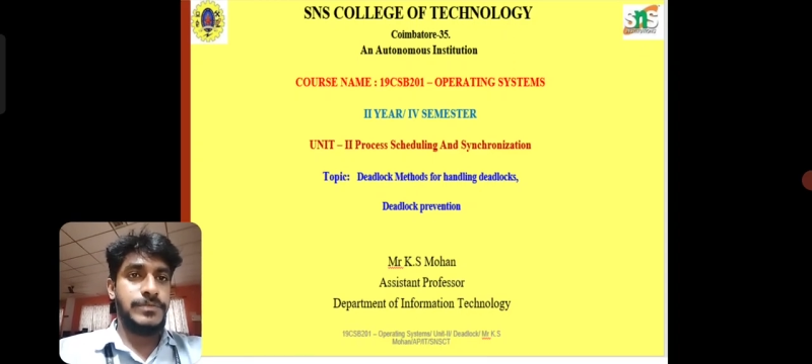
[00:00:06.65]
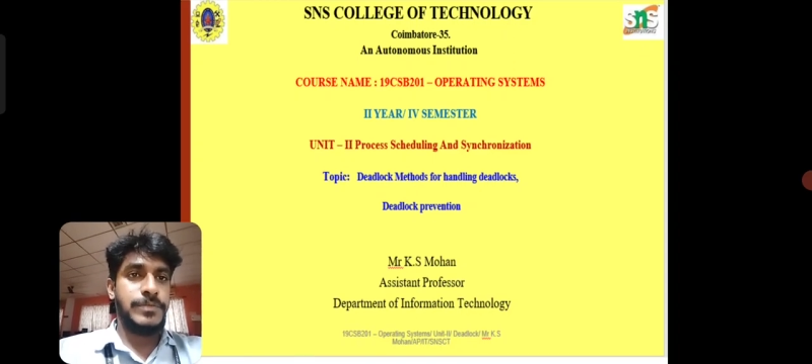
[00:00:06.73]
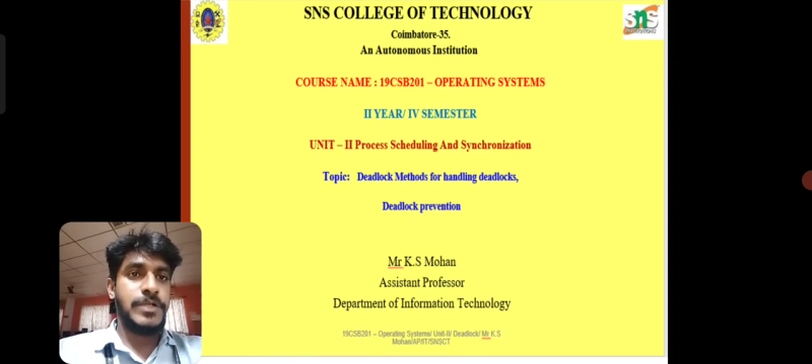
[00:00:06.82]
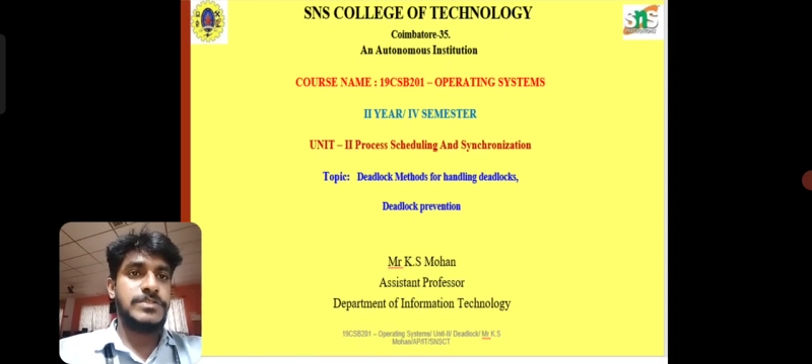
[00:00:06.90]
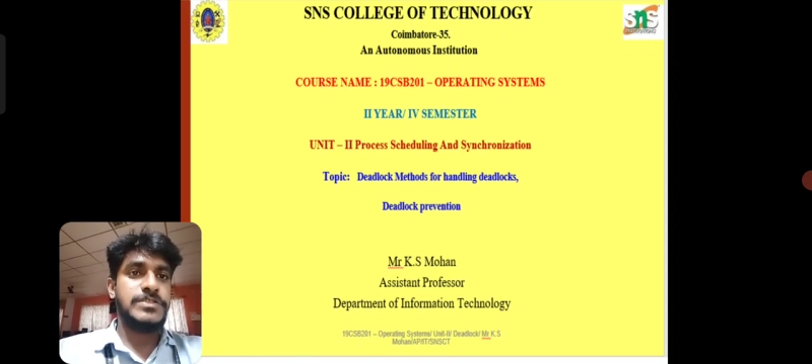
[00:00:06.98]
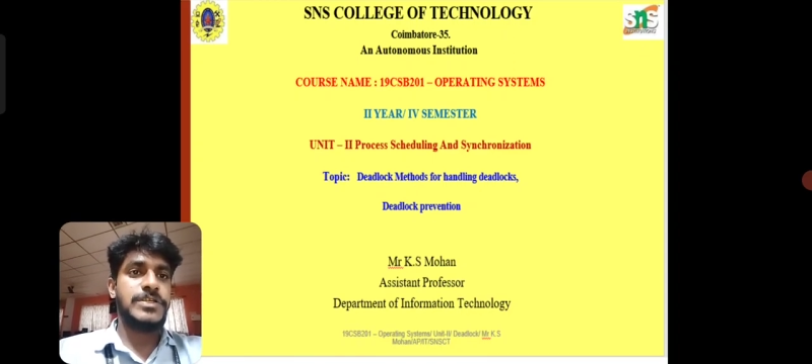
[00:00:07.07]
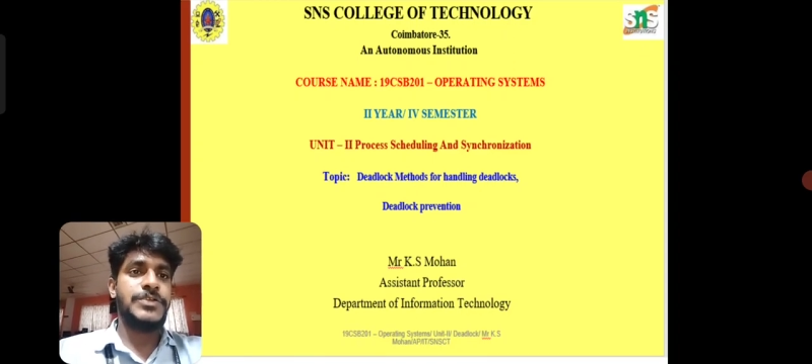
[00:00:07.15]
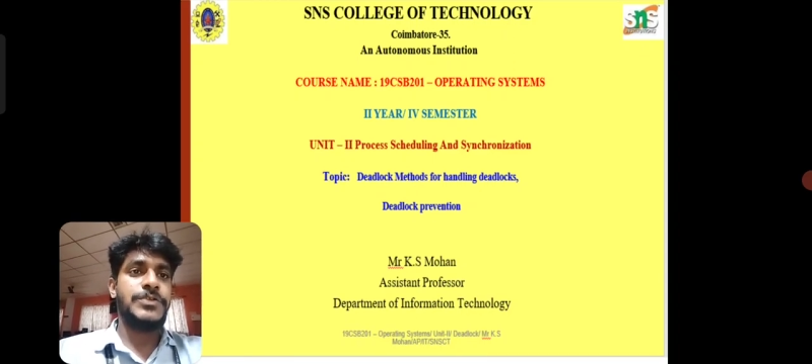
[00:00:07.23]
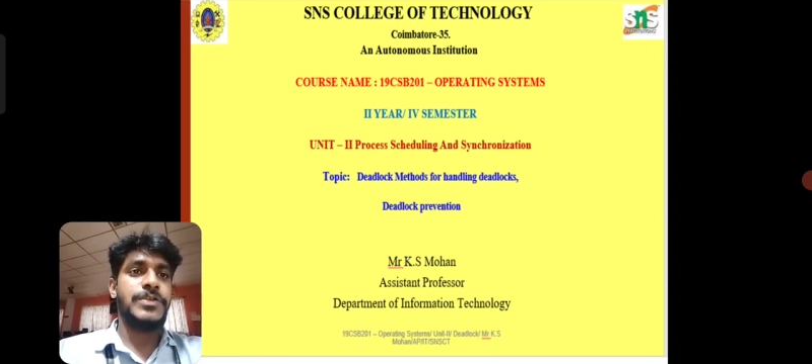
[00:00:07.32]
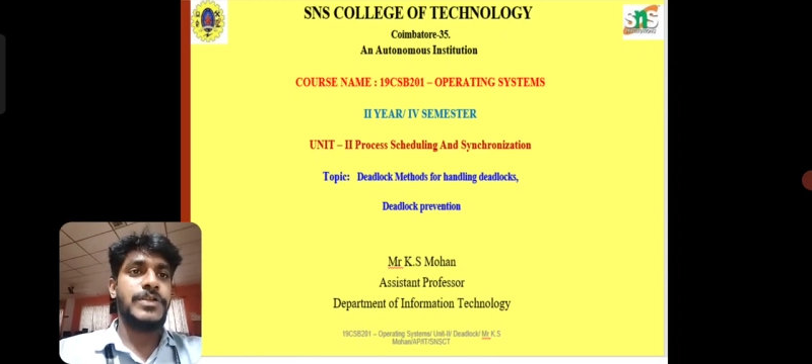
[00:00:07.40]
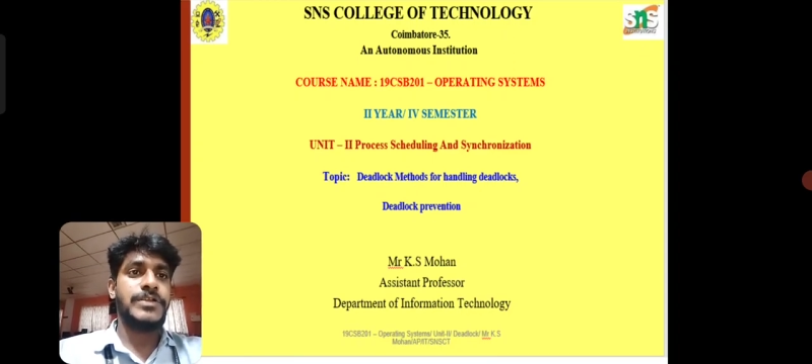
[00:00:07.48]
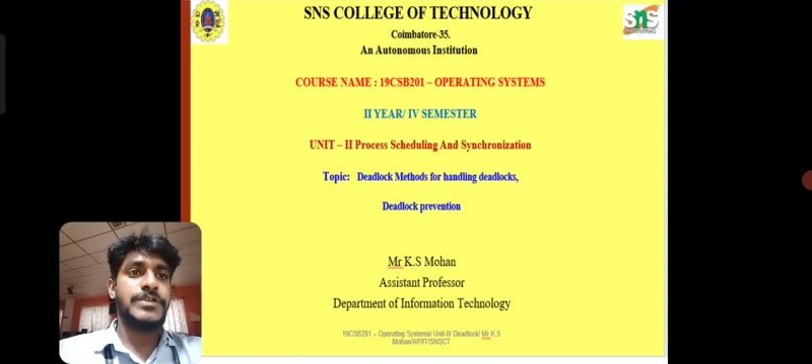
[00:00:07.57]
process
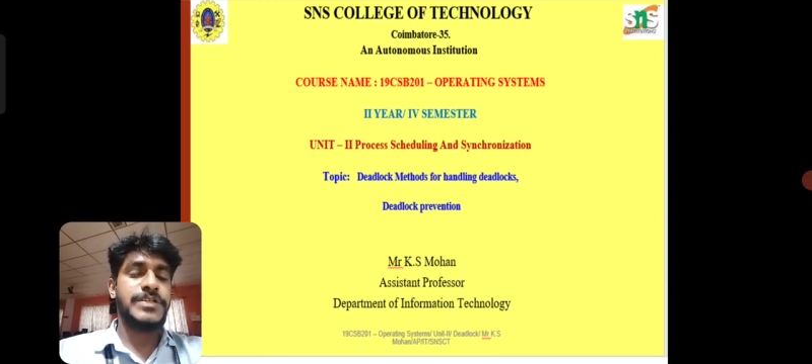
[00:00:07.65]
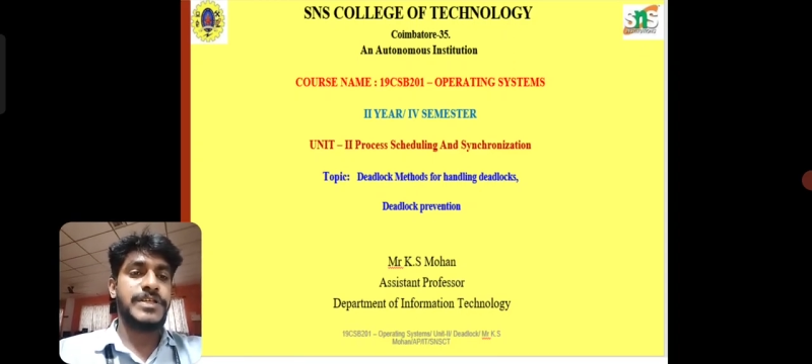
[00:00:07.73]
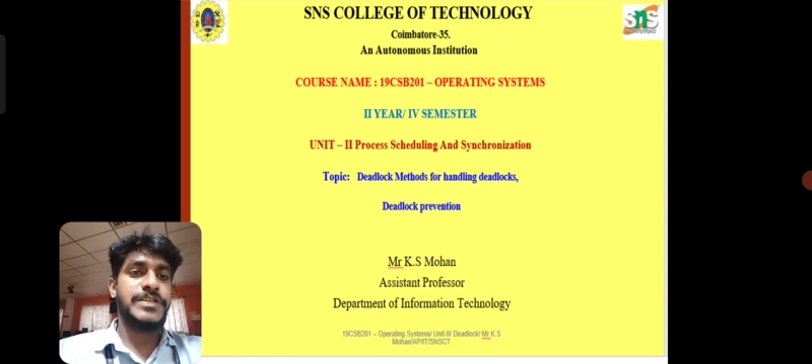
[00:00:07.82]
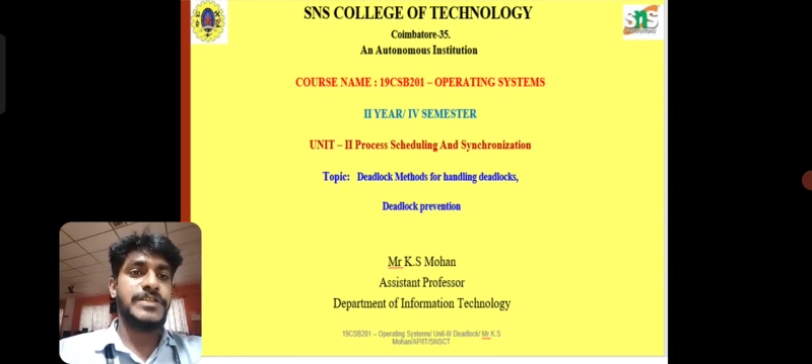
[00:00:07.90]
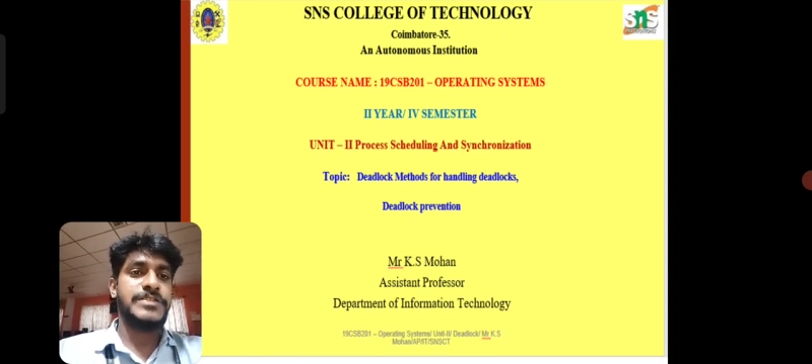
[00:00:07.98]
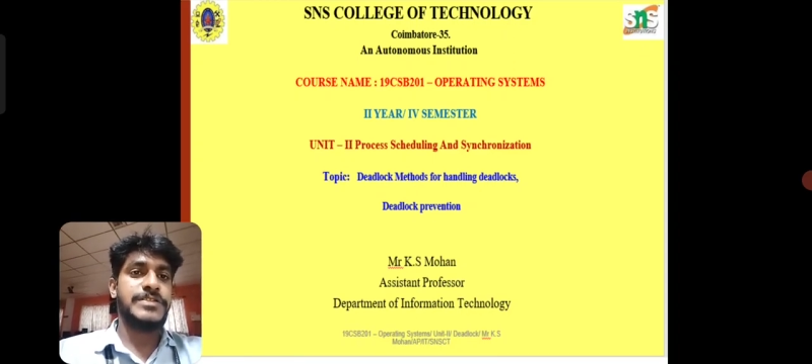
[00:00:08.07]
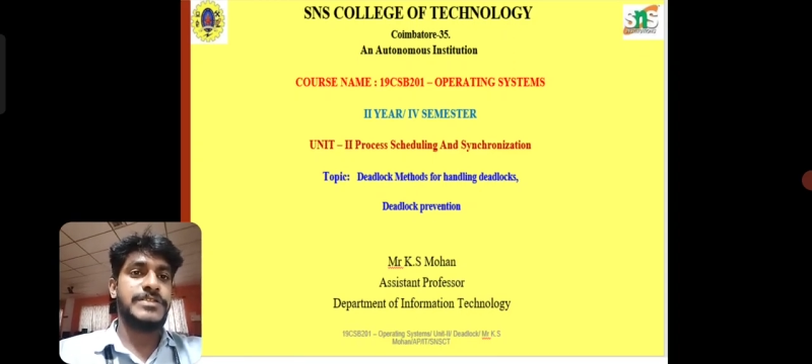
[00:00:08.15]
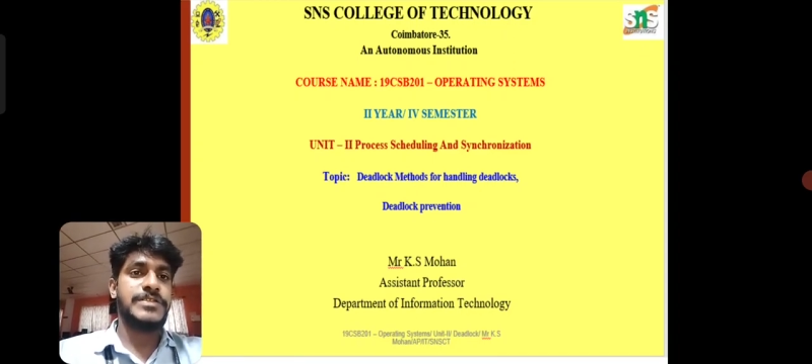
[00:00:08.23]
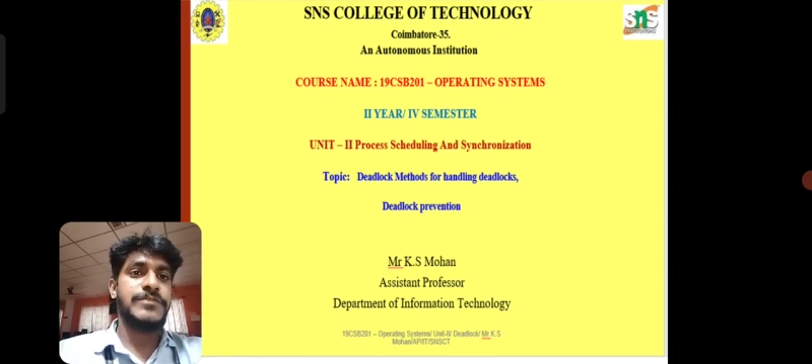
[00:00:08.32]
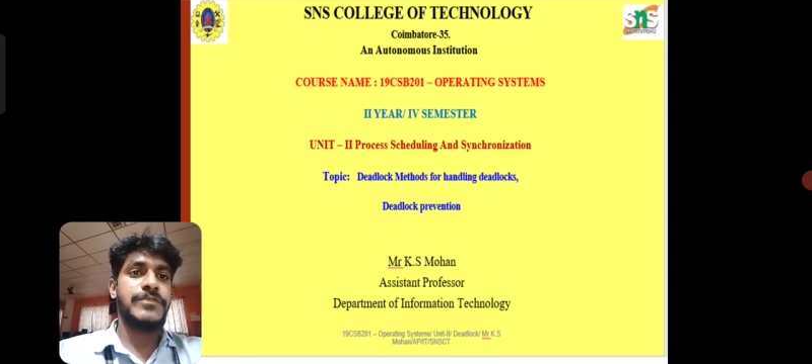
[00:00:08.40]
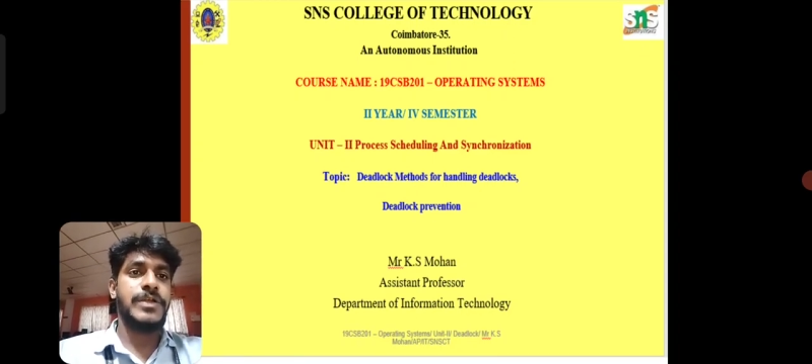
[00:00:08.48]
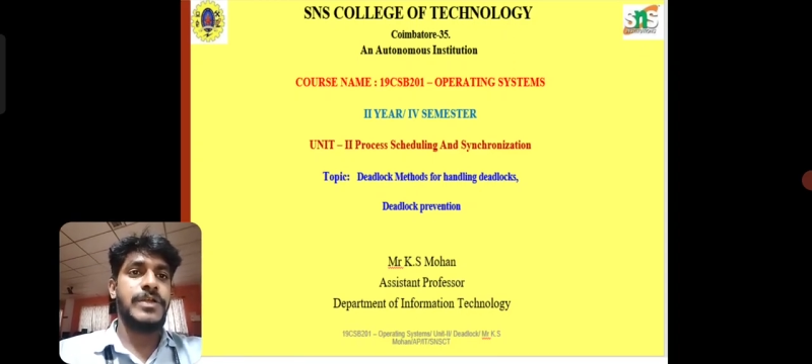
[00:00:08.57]
scheduling and synchronization.